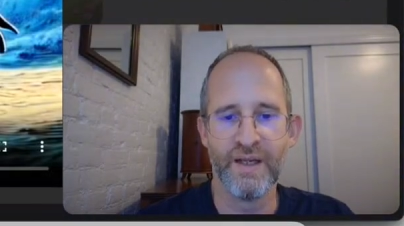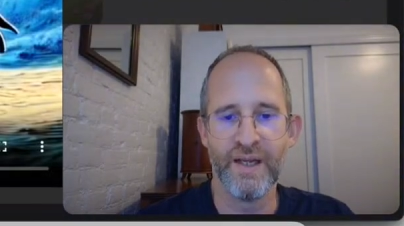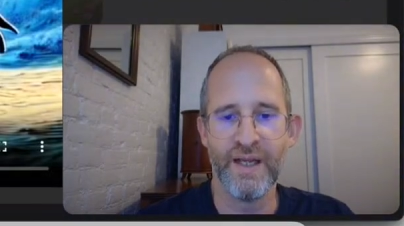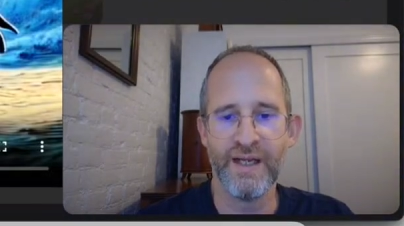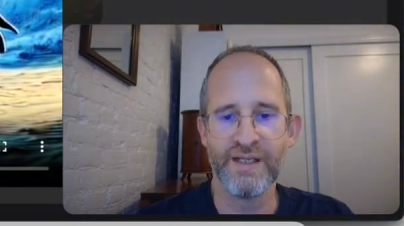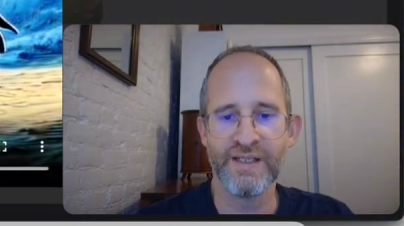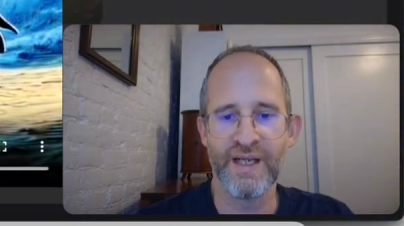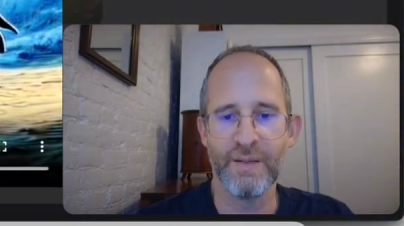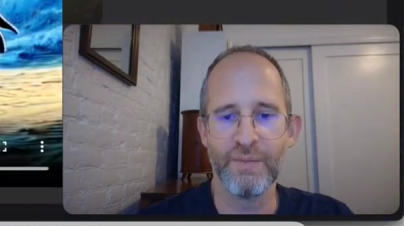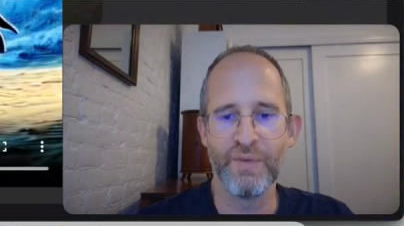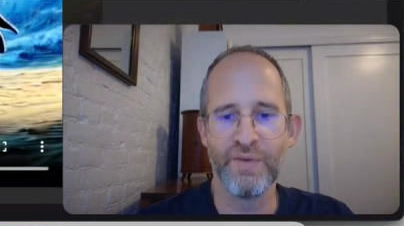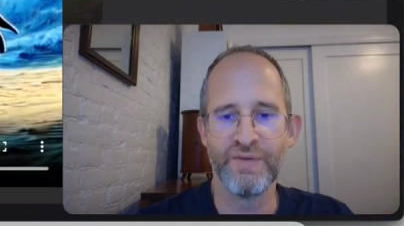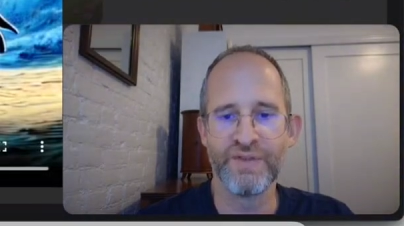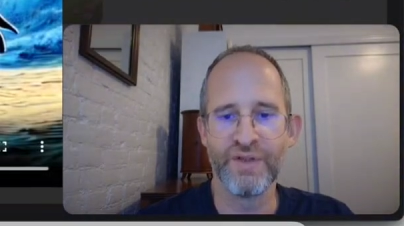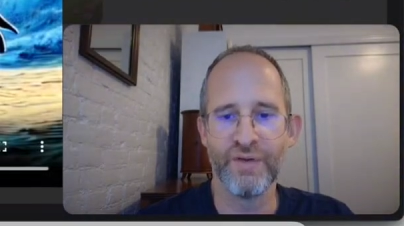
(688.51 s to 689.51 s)
and it just kind of
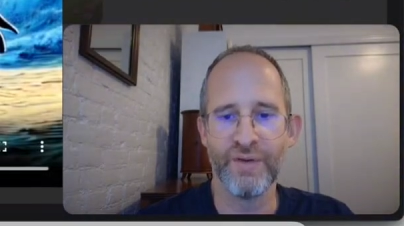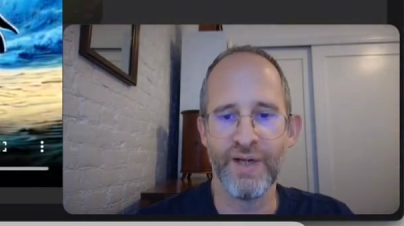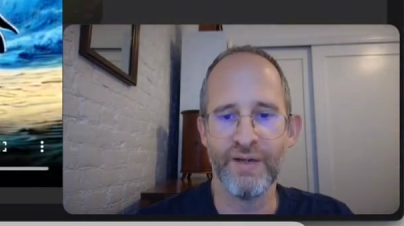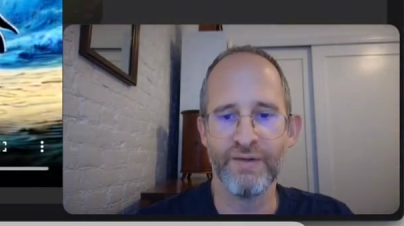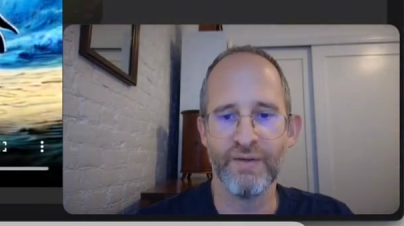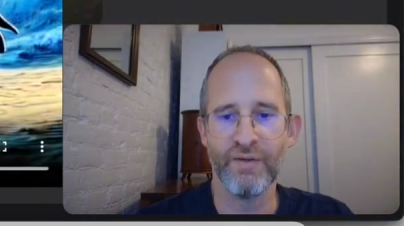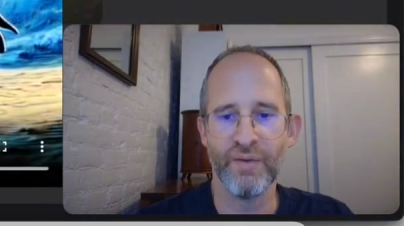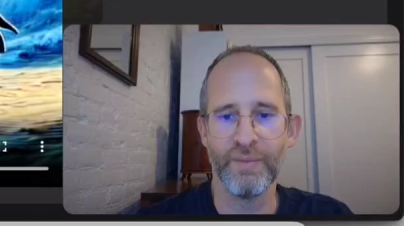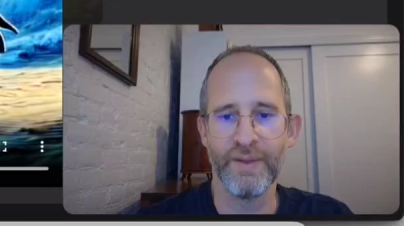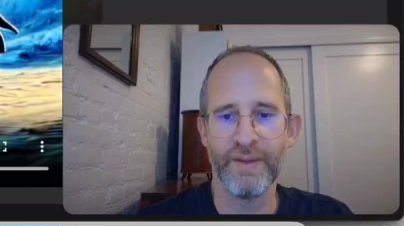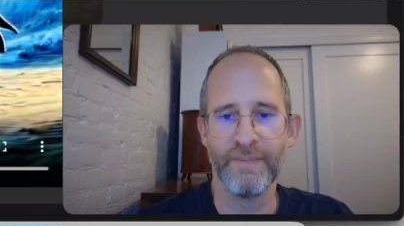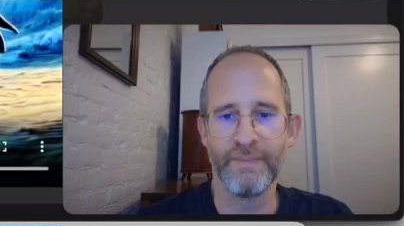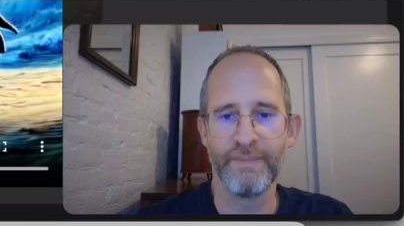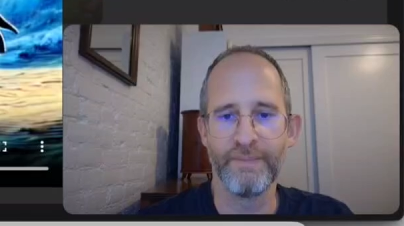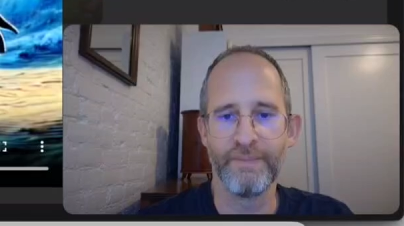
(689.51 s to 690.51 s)
moves it around a little bit,
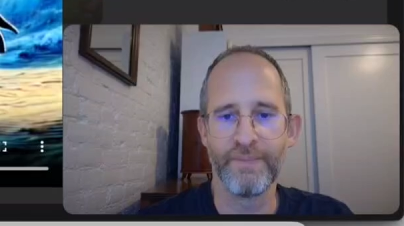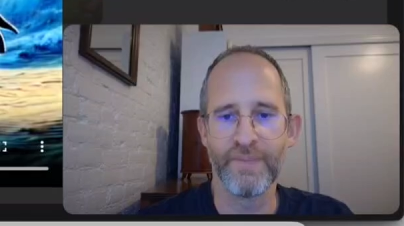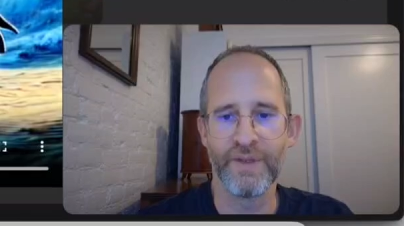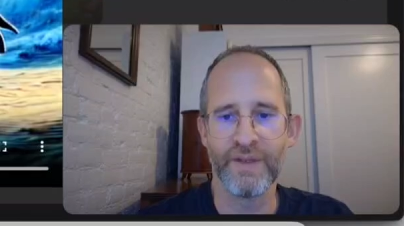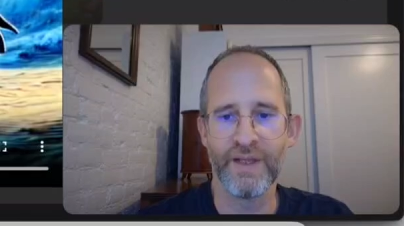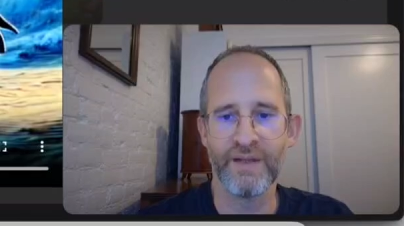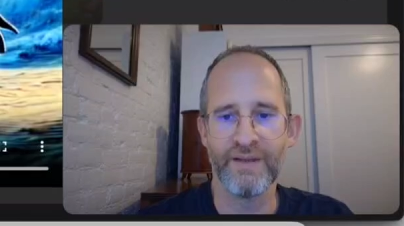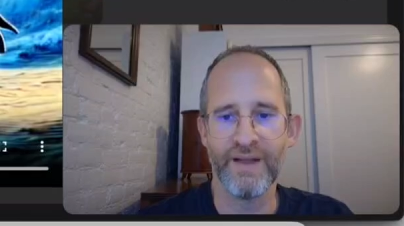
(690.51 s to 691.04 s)
like